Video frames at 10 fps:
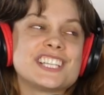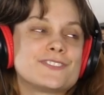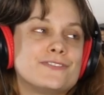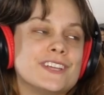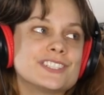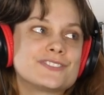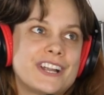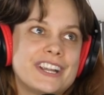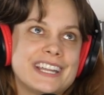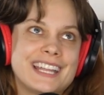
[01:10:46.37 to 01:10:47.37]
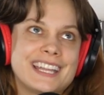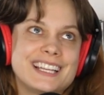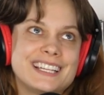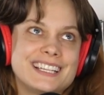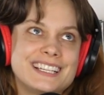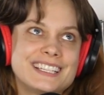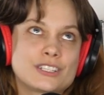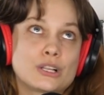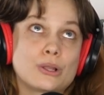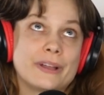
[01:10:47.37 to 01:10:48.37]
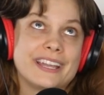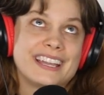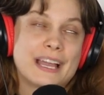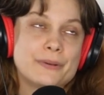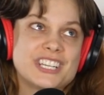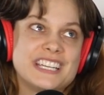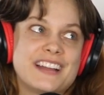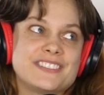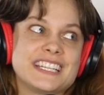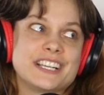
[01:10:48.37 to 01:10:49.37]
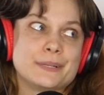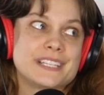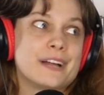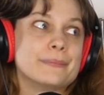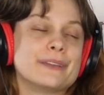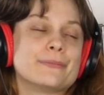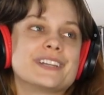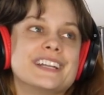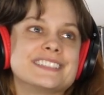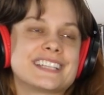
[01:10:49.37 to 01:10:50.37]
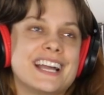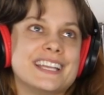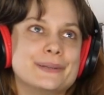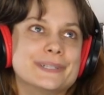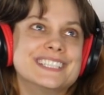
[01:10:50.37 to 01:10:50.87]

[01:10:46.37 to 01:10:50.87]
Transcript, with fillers: just feels very cloying i wish i didn't have to hear him tell me what a nice guy he